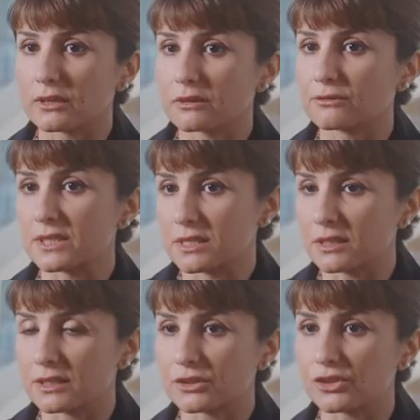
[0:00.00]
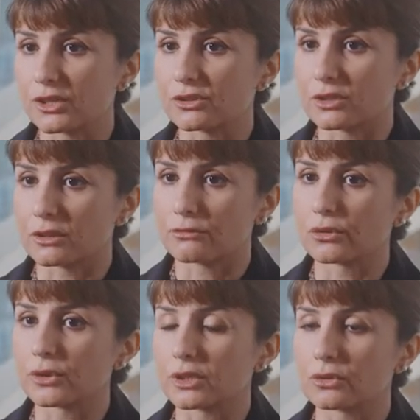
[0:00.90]
and physically changing the
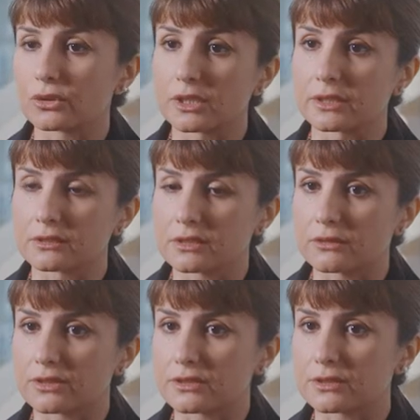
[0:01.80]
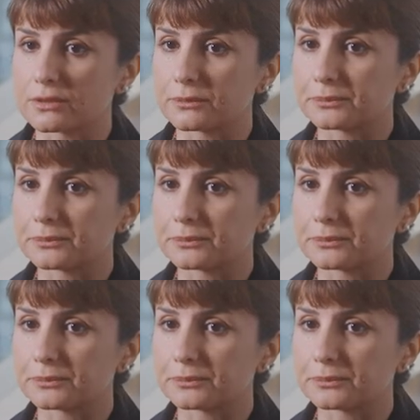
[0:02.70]
fluid to clean surfaces.